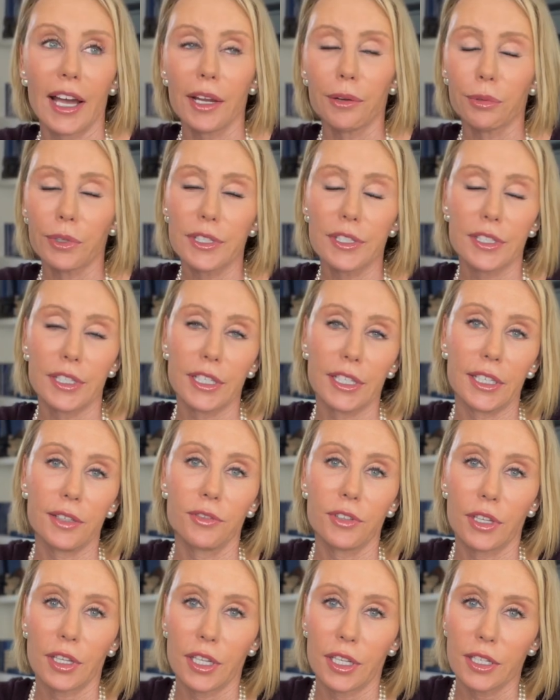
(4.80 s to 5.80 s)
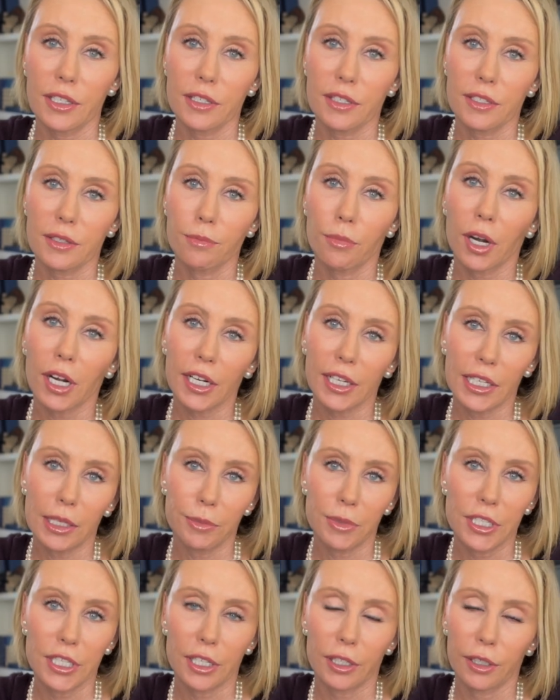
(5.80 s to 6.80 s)
I received this
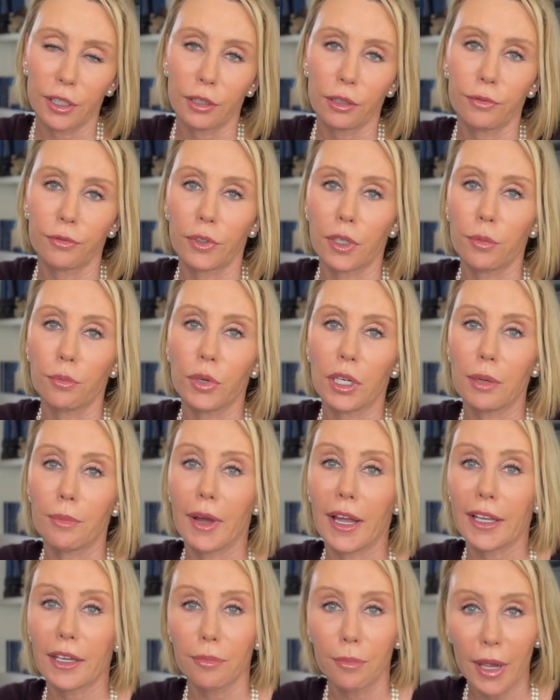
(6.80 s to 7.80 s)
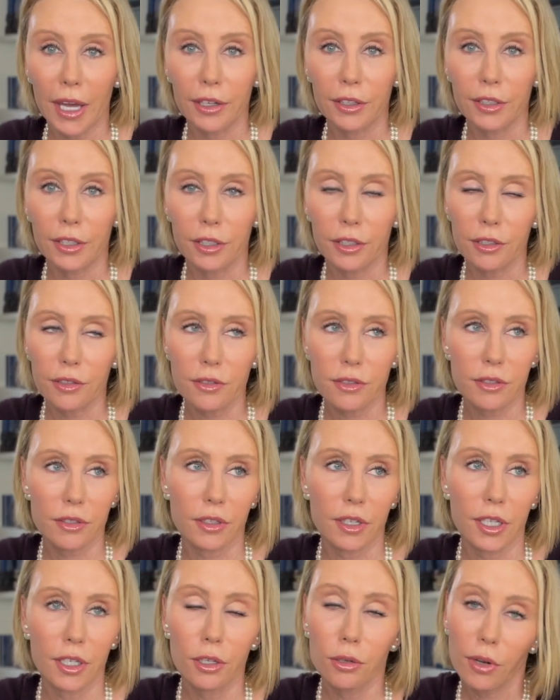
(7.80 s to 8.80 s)
marketing material from one of my
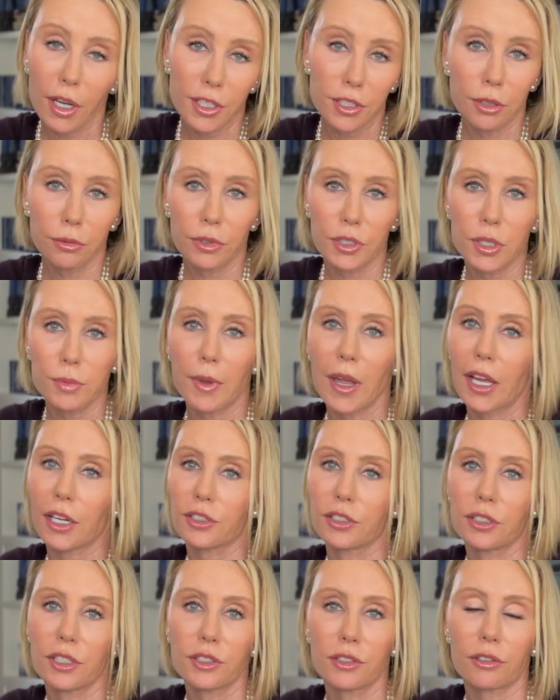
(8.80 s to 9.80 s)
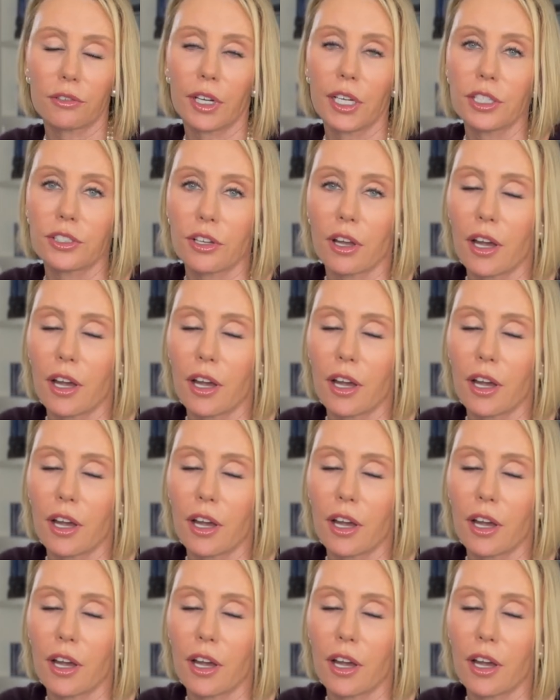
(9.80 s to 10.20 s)
competitors, who I do respect. She does a great